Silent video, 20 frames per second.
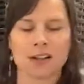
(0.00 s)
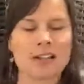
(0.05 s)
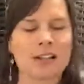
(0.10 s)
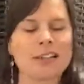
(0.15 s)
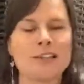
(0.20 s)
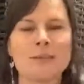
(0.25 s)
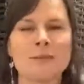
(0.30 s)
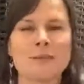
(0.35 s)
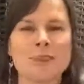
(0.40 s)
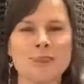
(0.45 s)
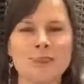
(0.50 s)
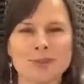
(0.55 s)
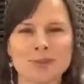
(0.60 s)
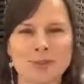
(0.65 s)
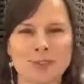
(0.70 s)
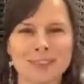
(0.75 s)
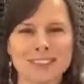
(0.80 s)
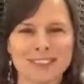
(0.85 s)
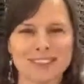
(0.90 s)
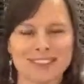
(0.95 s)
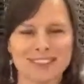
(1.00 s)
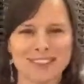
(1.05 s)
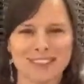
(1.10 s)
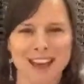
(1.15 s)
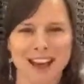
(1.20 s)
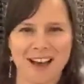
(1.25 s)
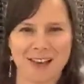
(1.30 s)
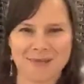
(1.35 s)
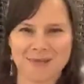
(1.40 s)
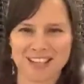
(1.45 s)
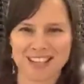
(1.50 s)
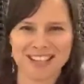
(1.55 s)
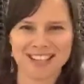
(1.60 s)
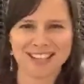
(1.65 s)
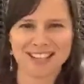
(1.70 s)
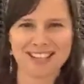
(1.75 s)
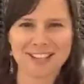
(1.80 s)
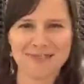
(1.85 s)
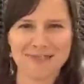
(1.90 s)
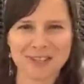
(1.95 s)
individuals having
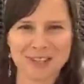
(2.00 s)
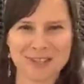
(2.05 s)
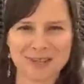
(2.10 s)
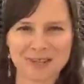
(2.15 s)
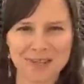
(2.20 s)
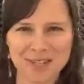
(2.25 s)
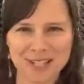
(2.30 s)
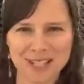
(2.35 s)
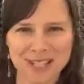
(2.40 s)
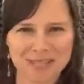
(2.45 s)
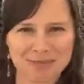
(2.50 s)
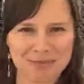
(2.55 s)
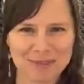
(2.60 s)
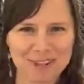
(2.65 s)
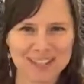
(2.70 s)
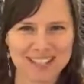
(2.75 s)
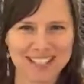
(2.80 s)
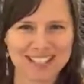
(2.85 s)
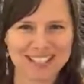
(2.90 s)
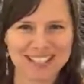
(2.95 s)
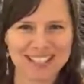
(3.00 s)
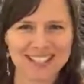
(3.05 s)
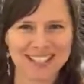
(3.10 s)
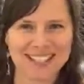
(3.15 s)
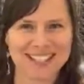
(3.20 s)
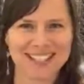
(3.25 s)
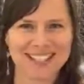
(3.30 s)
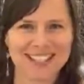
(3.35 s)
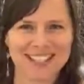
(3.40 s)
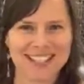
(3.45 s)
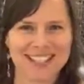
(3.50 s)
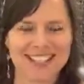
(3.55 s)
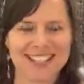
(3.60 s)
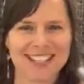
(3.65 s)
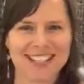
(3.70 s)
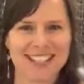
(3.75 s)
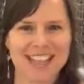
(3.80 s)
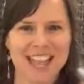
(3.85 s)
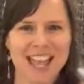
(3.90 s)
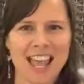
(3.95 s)
an individual experience,
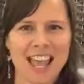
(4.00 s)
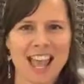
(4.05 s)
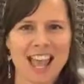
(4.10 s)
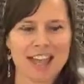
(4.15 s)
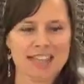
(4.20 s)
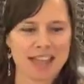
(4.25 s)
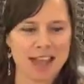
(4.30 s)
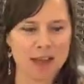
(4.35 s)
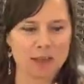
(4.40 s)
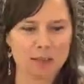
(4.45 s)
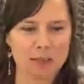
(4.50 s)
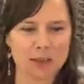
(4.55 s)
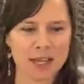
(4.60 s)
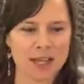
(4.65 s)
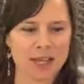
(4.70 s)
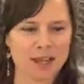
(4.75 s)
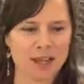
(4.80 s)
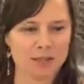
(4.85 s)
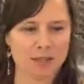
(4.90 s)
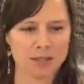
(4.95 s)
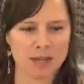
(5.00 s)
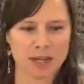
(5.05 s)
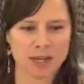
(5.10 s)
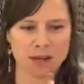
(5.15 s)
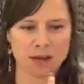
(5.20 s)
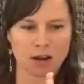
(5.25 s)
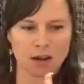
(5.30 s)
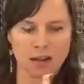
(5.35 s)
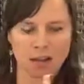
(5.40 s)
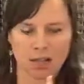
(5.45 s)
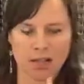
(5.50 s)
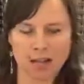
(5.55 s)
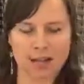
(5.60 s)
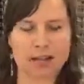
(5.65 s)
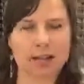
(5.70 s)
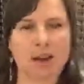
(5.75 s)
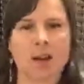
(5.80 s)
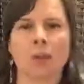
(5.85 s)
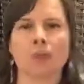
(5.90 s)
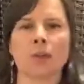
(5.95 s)
and that we are
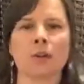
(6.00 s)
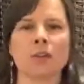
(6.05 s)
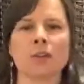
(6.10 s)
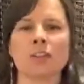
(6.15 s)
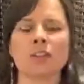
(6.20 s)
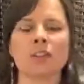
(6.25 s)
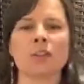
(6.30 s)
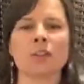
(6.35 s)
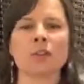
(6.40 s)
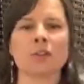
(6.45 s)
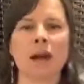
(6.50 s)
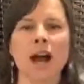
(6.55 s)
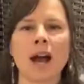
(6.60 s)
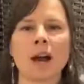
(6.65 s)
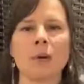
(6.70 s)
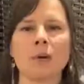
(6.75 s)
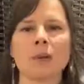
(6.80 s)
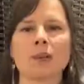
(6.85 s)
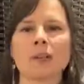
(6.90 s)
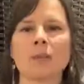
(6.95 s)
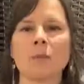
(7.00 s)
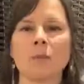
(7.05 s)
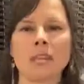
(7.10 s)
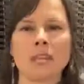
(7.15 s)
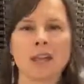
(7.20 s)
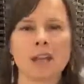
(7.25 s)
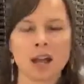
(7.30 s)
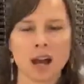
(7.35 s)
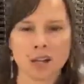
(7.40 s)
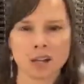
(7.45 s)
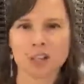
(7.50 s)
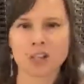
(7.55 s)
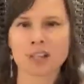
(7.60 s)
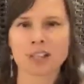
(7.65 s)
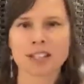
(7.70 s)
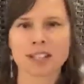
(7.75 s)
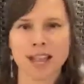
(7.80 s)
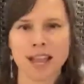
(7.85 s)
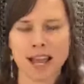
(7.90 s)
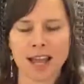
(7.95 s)
in our personal power and we
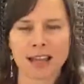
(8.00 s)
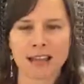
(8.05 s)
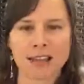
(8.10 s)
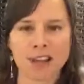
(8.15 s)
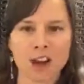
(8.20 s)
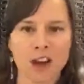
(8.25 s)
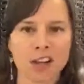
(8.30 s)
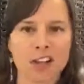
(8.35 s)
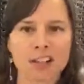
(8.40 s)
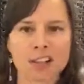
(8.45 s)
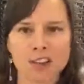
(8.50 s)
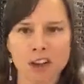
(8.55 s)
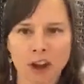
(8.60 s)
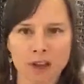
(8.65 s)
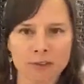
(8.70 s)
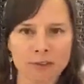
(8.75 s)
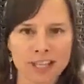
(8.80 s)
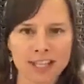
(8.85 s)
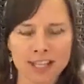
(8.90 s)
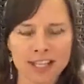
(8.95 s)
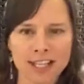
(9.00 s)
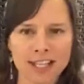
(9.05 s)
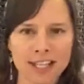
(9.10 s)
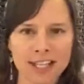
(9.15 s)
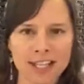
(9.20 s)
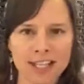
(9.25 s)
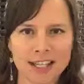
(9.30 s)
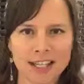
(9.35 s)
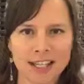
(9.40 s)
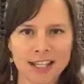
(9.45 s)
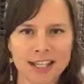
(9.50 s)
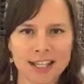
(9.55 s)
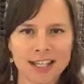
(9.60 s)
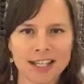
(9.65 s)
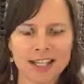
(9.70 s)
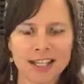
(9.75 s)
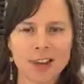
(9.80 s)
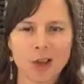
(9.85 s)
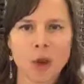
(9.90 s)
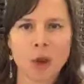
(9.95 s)
understand our sovereignty,
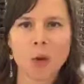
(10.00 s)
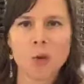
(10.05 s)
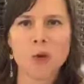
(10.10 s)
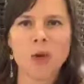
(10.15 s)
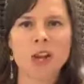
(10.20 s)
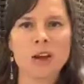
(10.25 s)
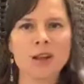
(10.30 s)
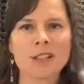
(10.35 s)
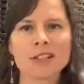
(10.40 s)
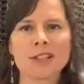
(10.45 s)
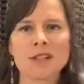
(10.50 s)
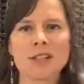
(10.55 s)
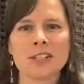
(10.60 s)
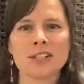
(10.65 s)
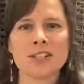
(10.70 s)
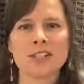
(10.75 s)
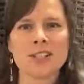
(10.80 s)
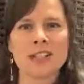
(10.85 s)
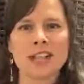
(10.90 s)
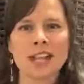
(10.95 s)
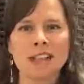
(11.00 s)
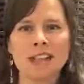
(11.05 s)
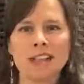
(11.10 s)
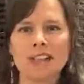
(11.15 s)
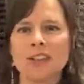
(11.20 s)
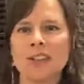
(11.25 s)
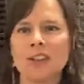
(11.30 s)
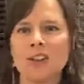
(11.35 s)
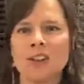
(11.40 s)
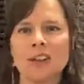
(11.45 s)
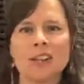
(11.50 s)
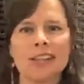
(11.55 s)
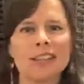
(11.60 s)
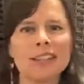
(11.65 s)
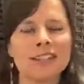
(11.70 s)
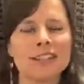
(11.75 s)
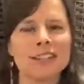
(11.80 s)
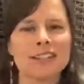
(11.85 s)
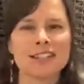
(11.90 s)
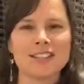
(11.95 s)
we also understand that there
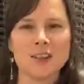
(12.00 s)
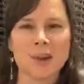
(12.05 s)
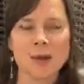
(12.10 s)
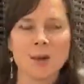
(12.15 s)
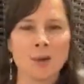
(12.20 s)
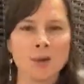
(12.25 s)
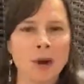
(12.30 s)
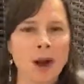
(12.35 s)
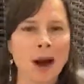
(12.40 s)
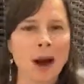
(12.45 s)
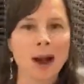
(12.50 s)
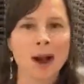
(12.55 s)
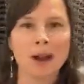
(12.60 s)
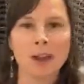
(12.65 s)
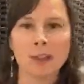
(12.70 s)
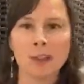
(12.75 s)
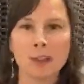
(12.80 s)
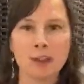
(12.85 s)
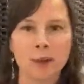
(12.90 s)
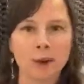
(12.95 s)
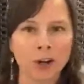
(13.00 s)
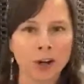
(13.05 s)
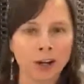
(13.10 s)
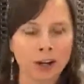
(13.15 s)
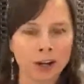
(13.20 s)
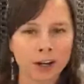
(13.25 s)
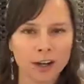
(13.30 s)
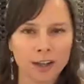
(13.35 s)
is no other.